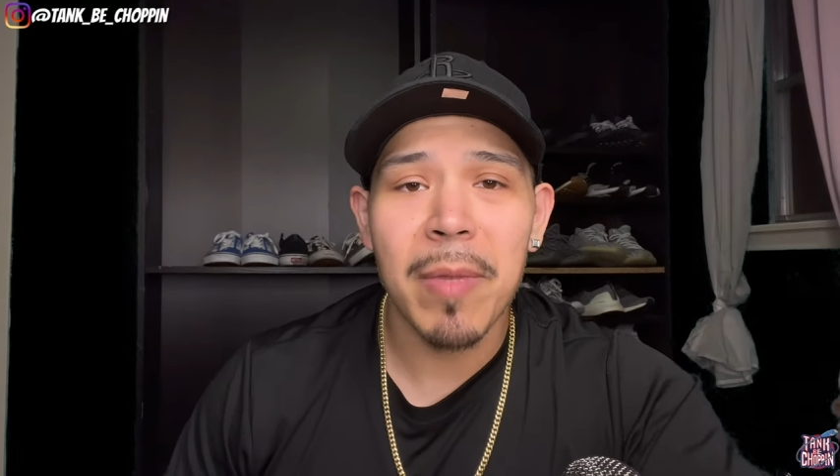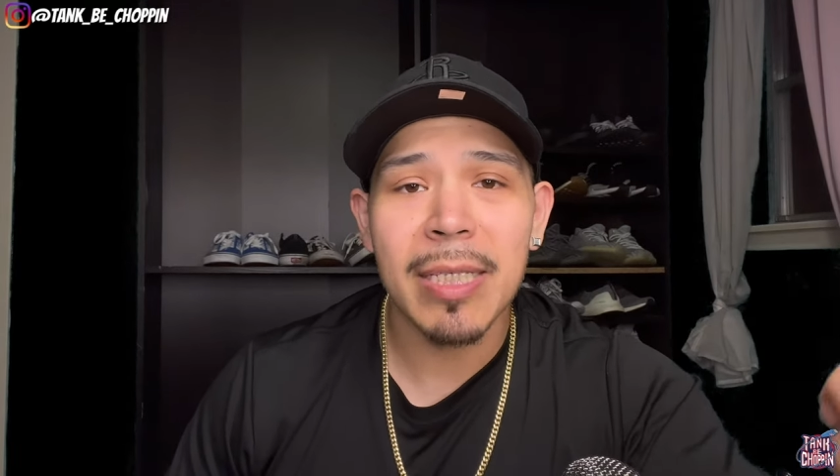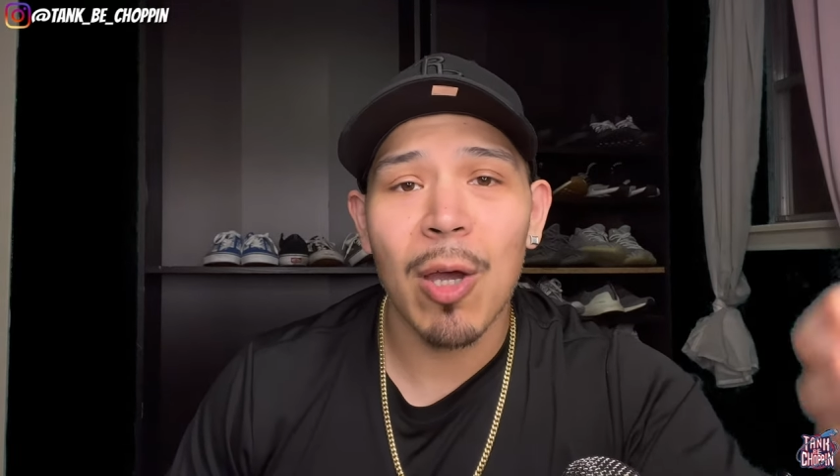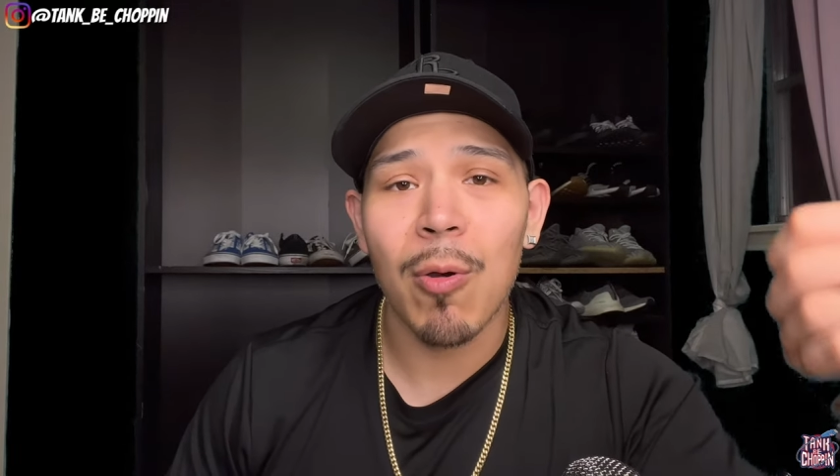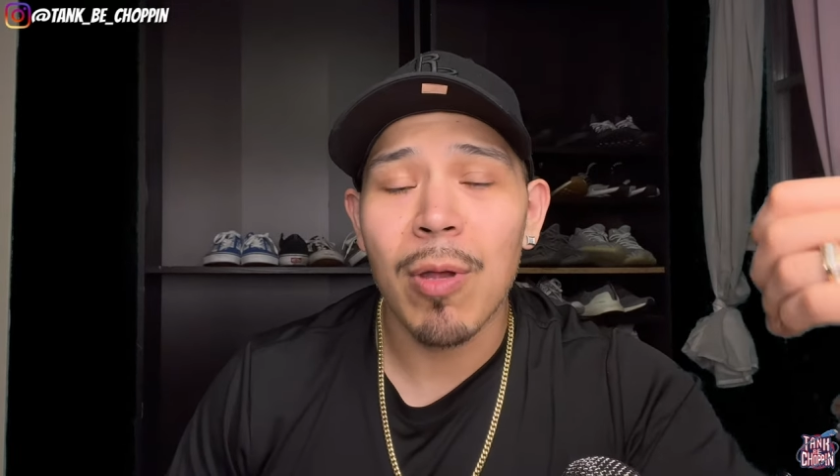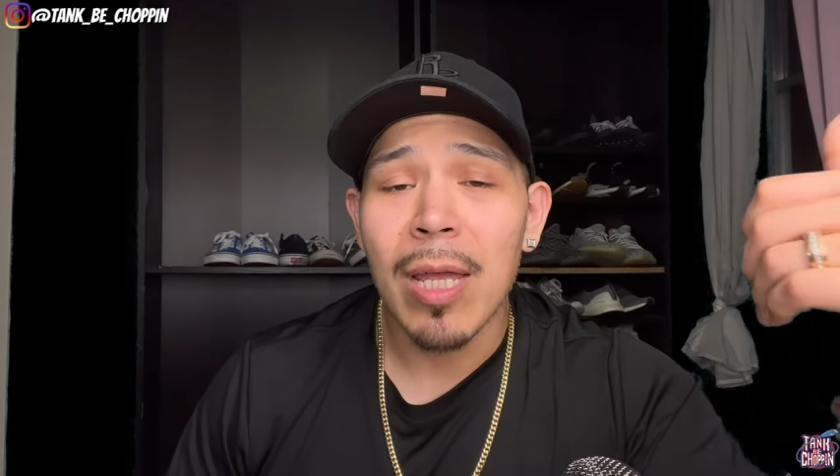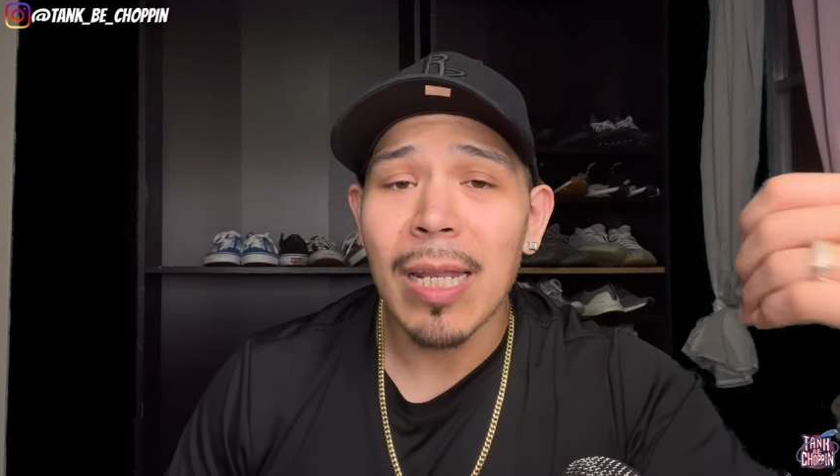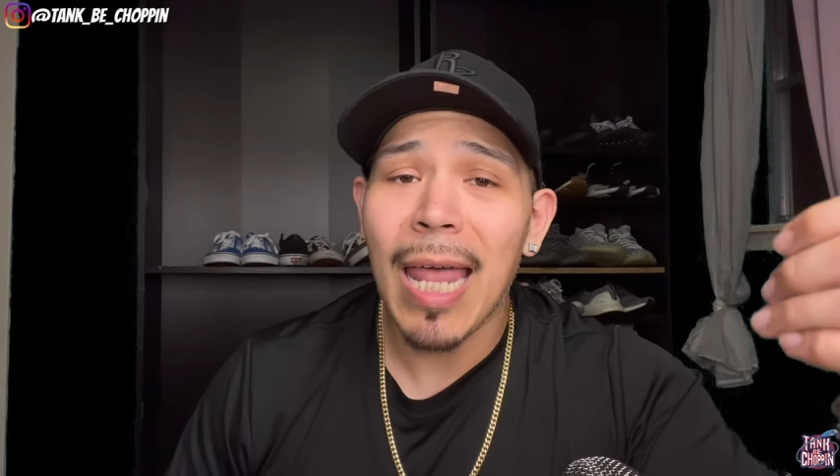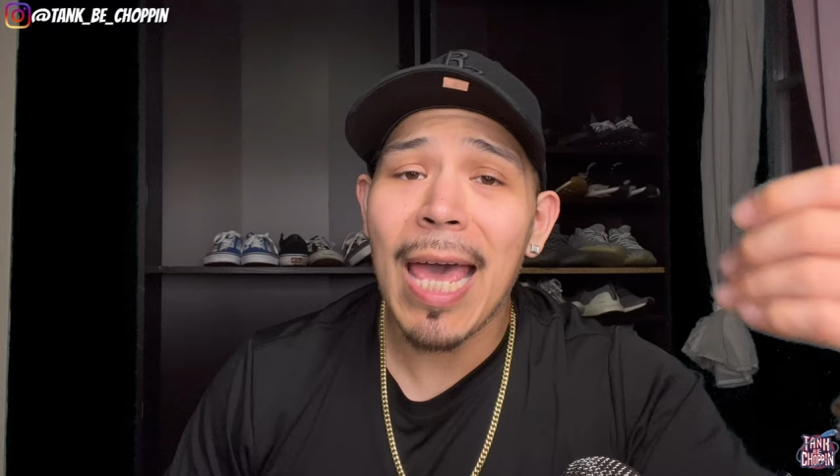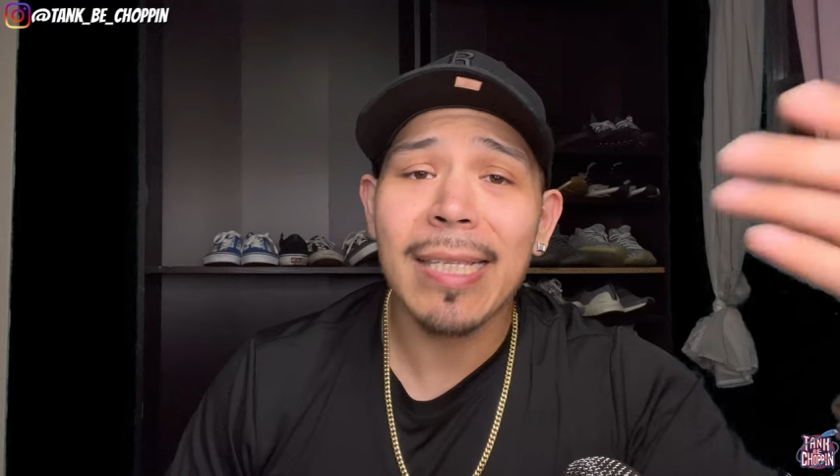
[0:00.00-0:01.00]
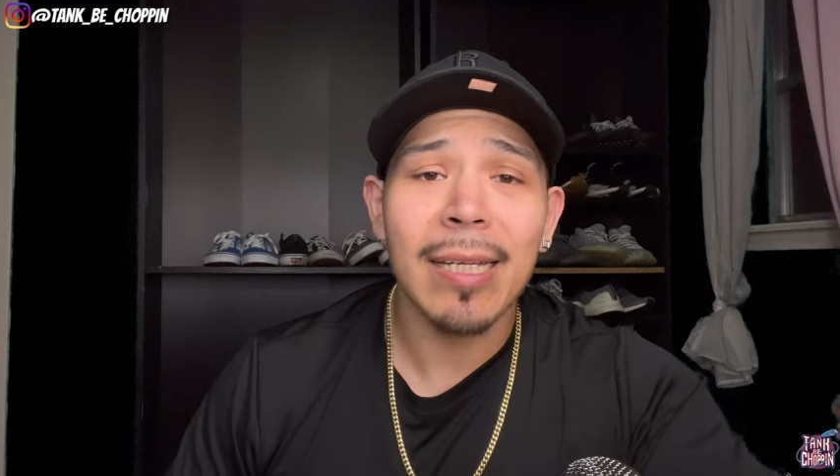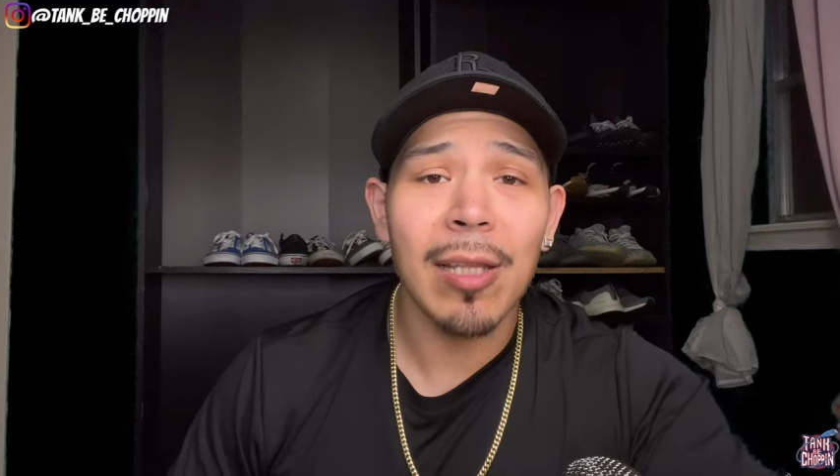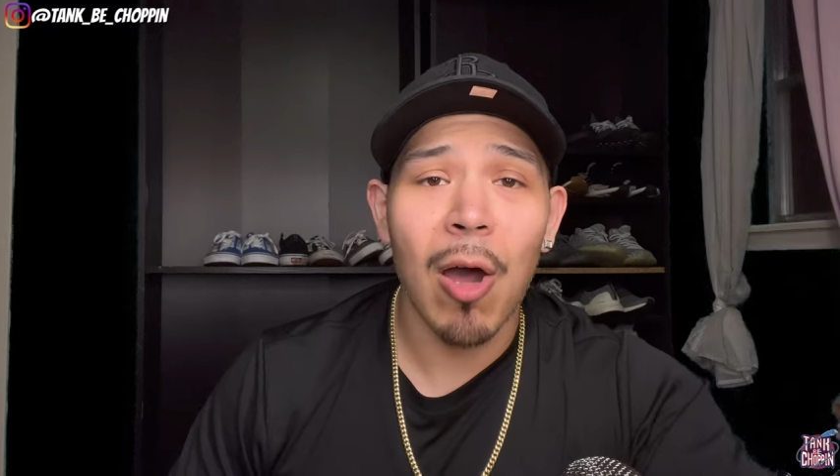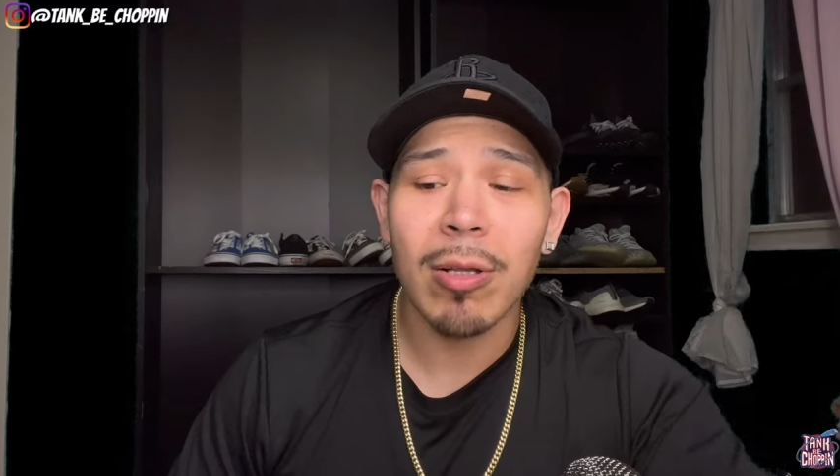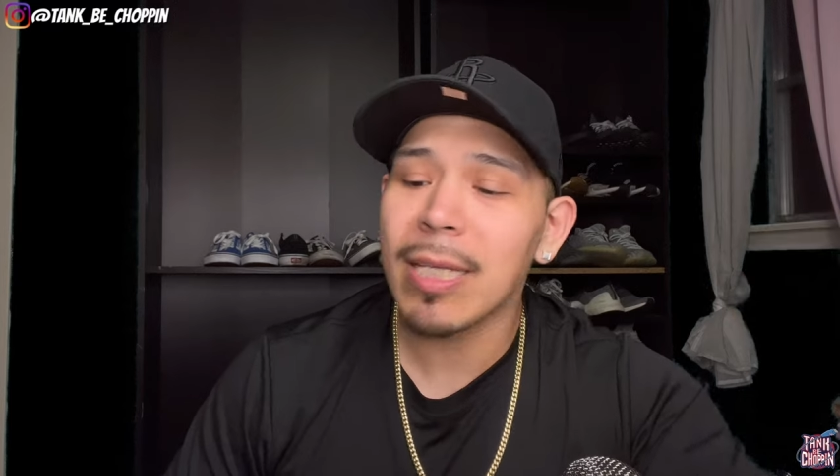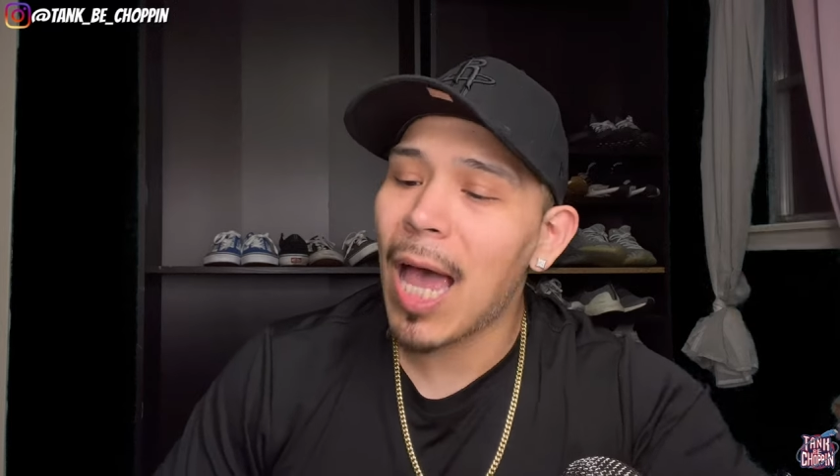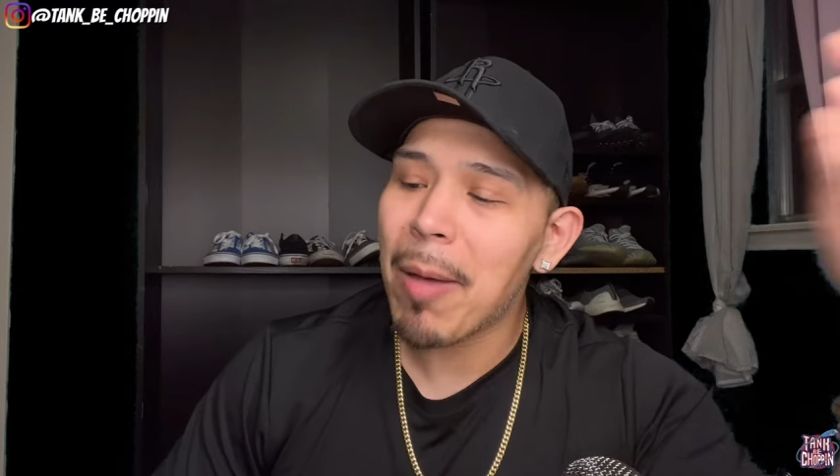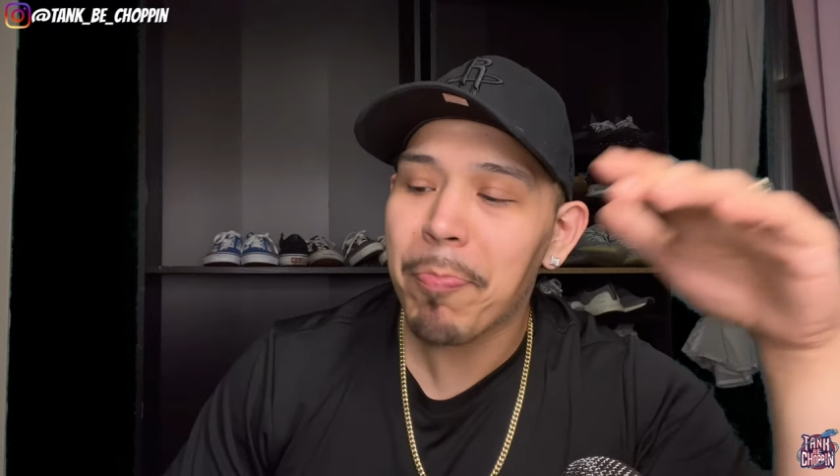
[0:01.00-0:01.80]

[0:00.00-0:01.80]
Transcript: that's gonna last a long time,